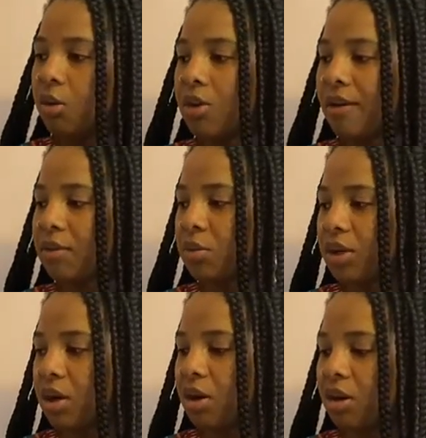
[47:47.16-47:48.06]
We have 3
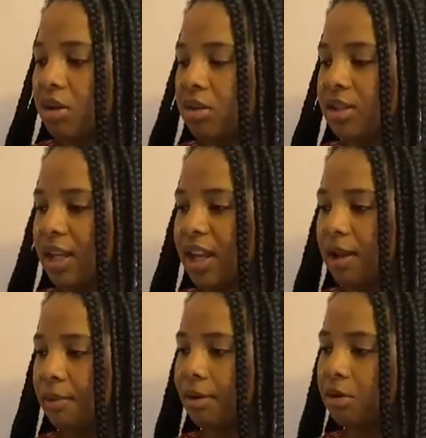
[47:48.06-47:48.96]
cards that
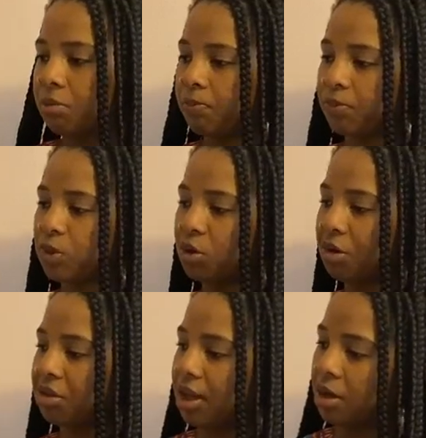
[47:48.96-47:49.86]
came out.
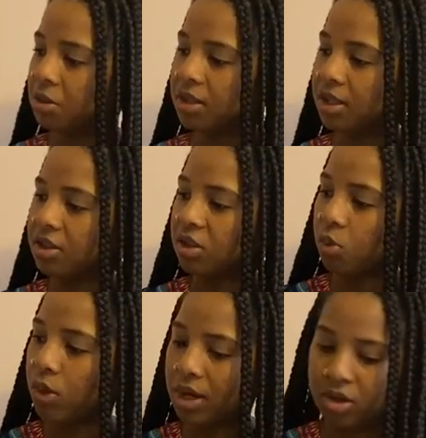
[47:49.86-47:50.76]
12th house,
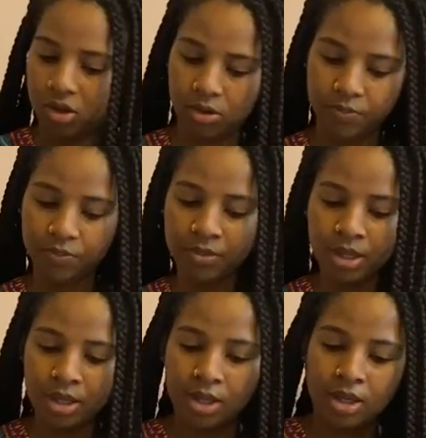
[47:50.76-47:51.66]
surrender.
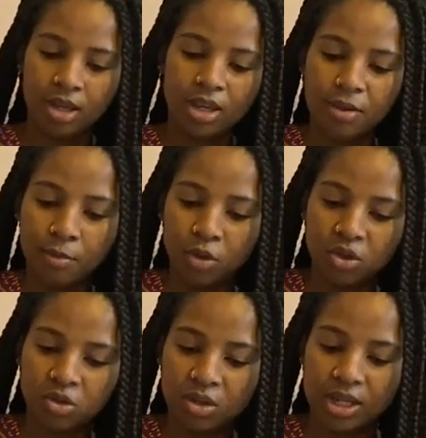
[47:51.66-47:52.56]

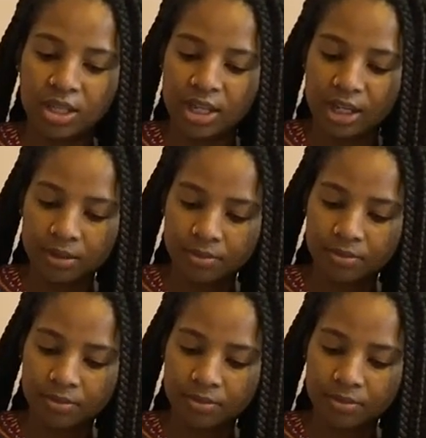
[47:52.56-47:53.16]
Emotional healing.